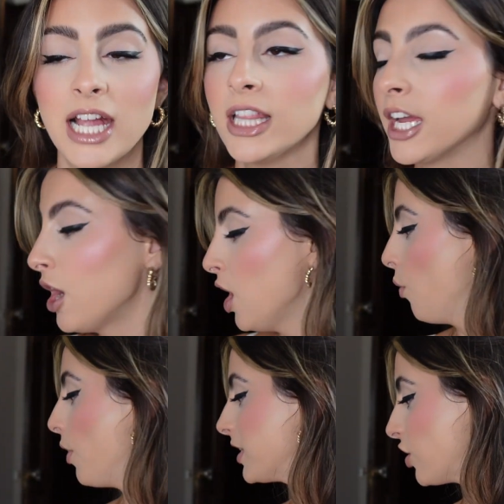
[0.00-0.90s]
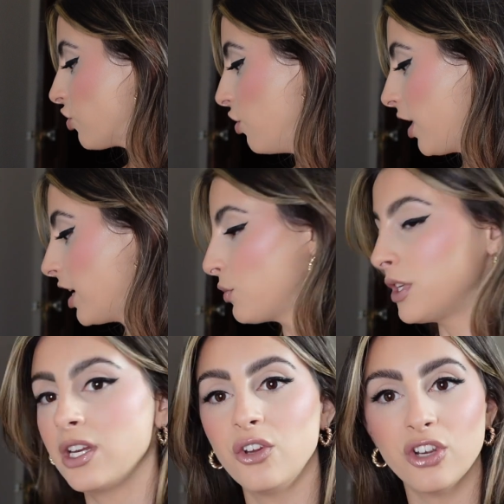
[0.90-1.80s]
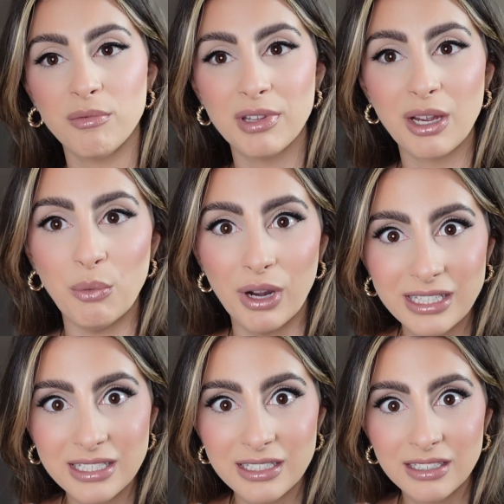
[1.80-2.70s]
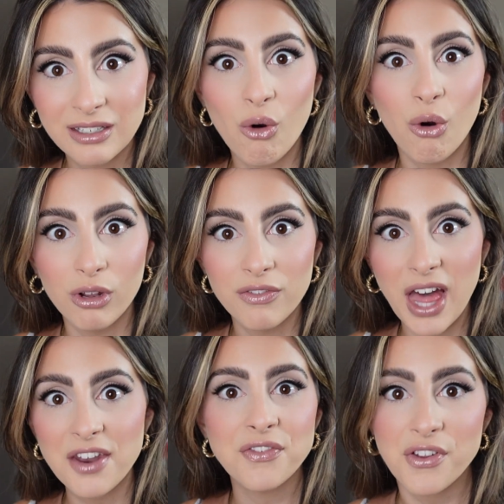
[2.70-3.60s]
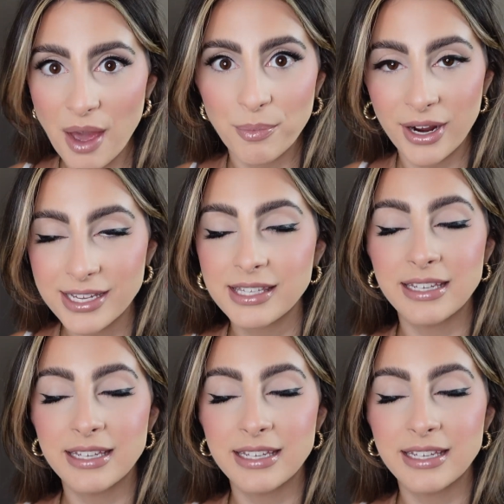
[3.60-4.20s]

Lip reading: Like once I show you guys what's in here, you're gonna be like, what? All of that for that price?